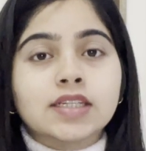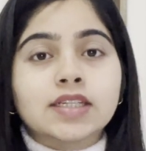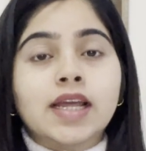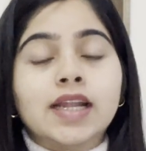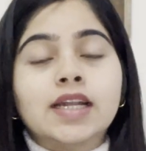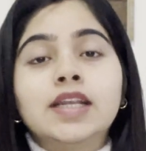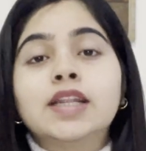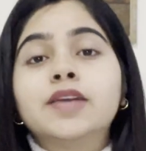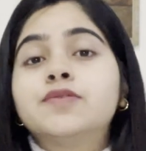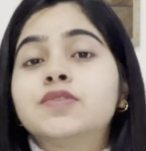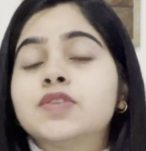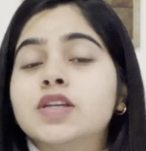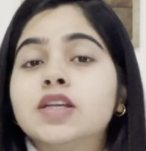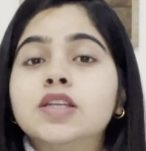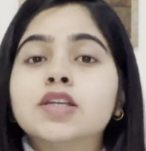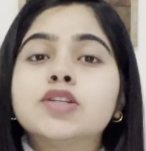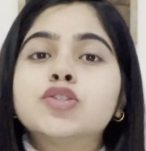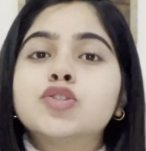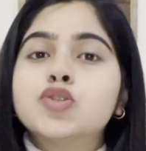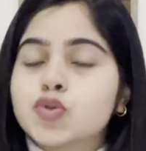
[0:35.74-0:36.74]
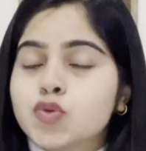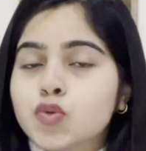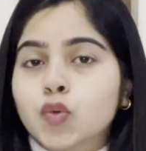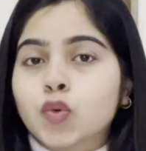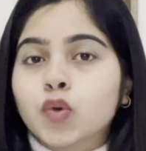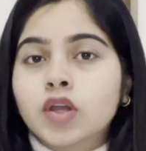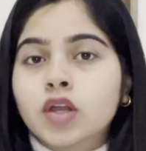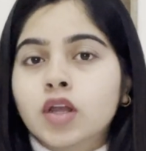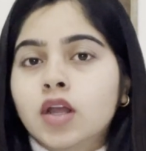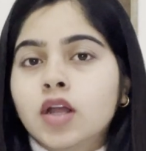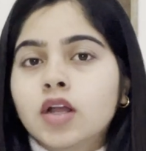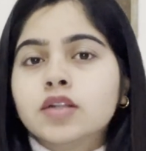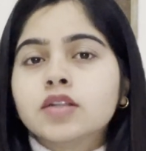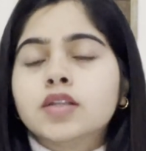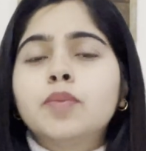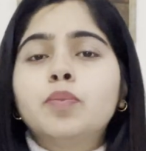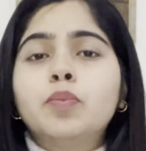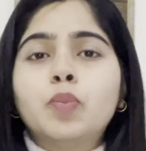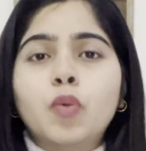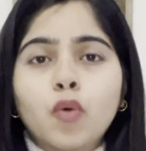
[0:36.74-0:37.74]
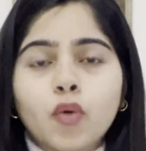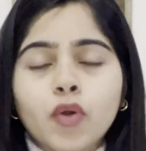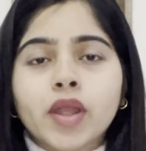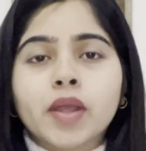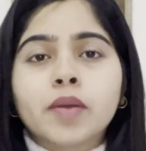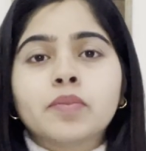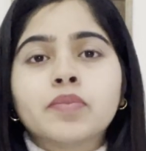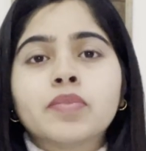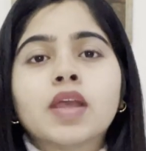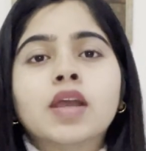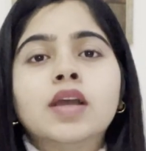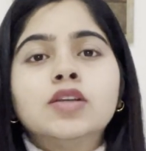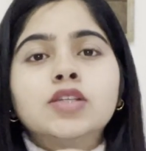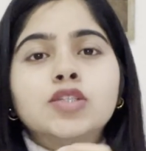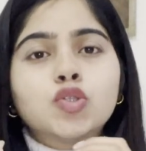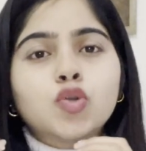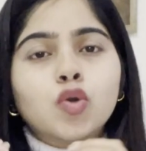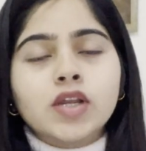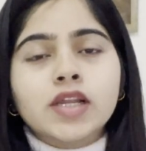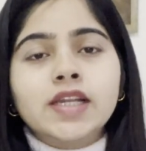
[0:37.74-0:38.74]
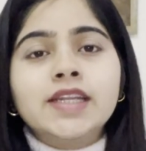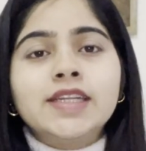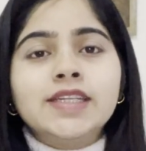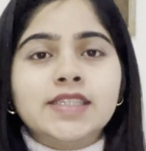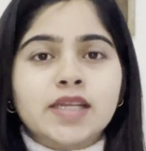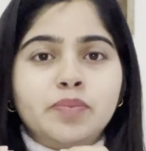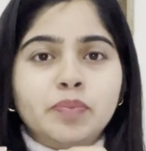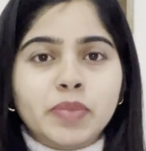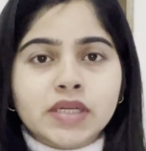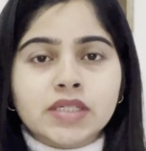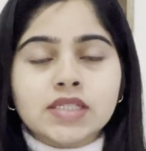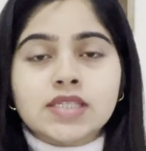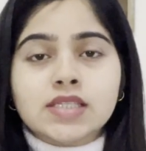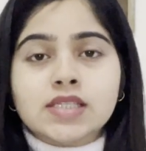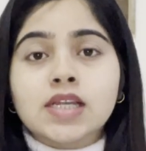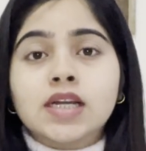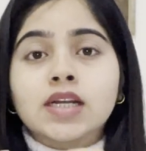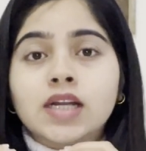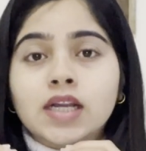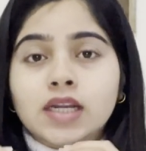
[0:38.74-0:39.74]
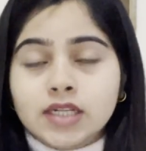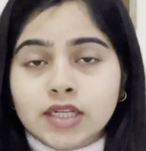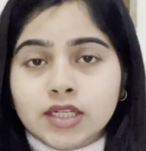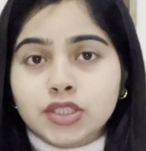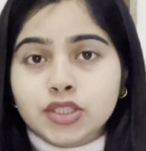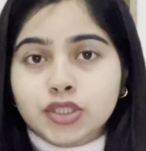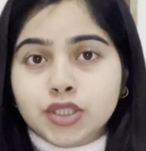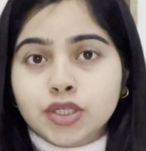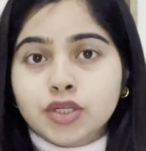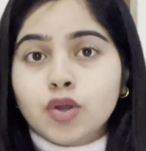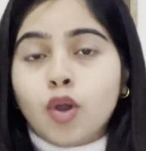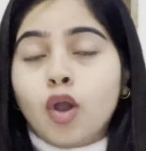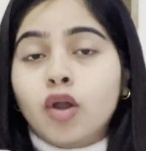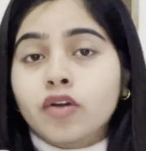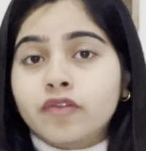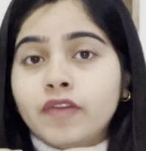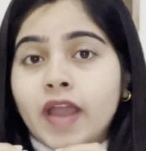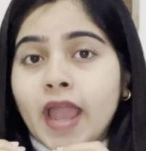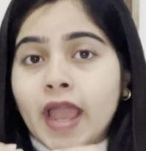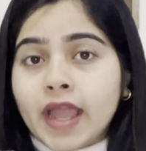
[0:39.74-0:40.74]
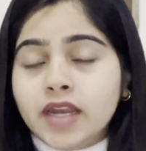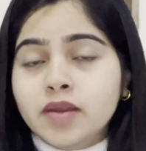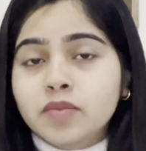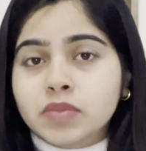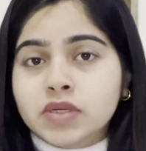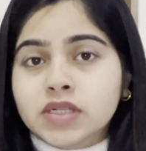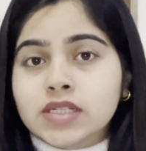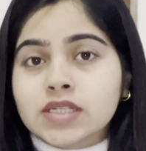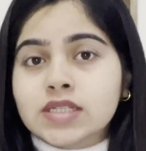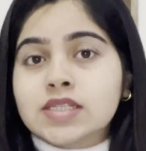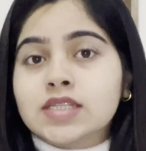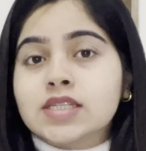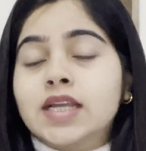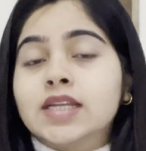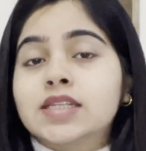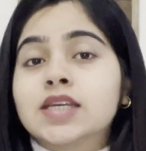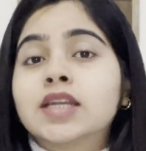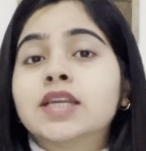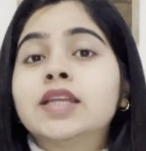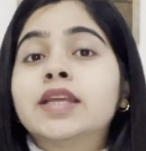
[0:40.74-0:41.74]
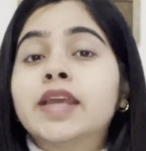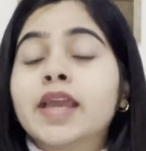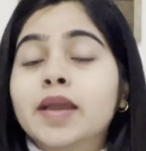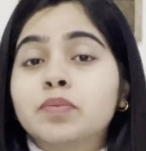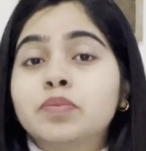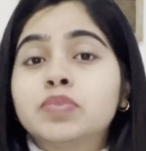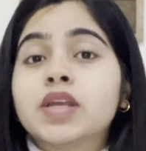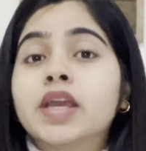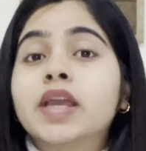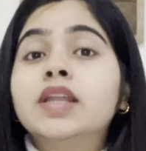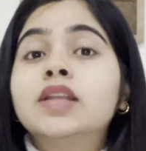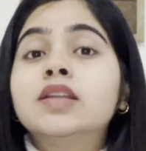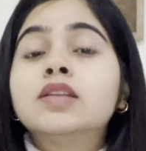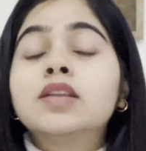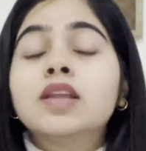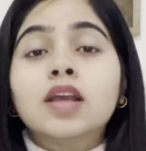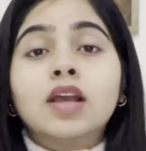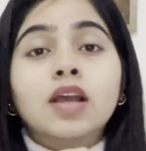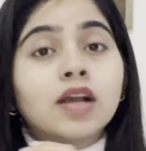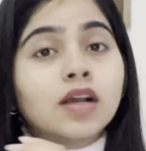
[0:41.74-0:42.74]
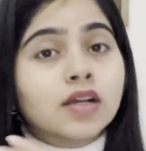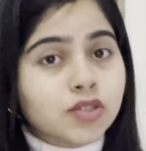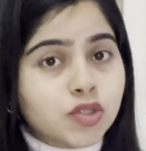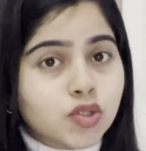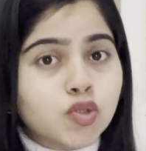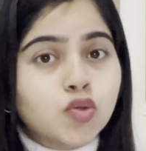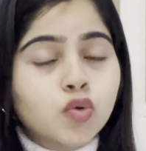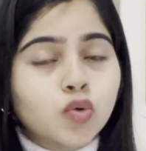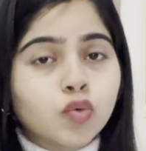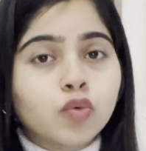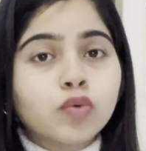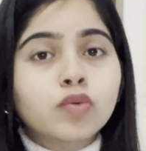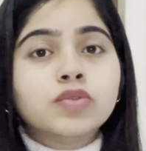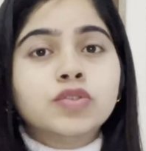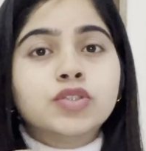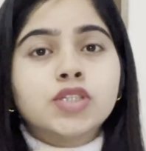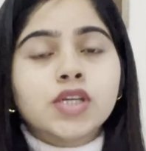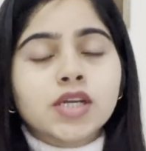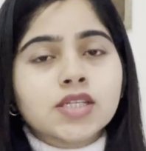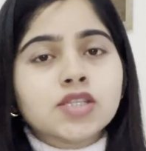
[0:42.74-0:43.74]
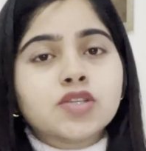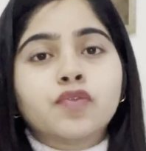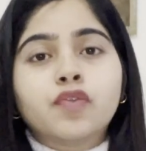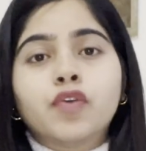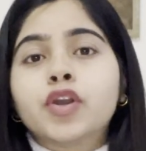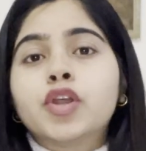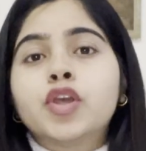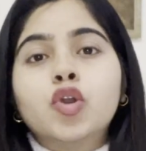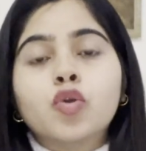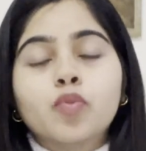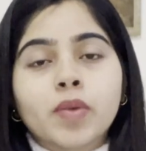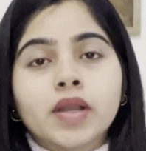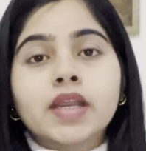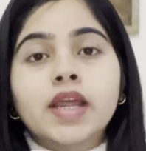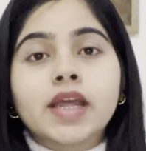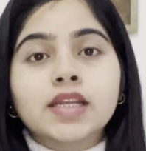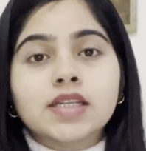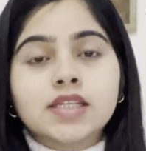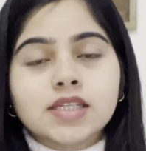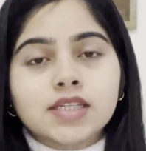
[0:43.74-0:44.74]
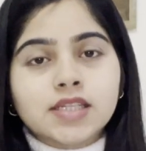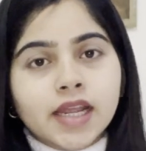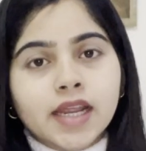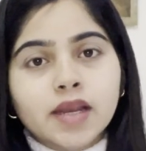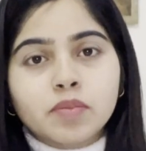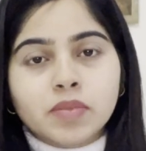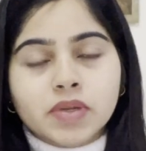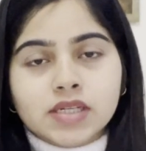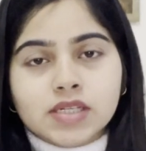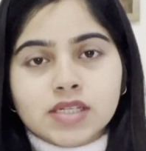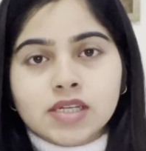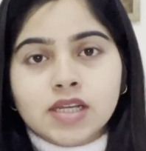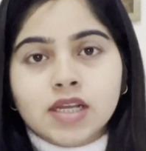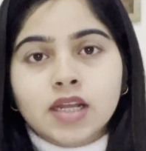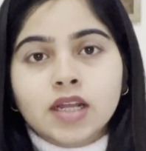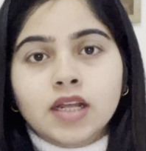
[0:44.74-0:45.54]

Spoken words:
that lives in a zoo. The poem solely depicts the condition of animals that are kept in zoo just for human entertainment.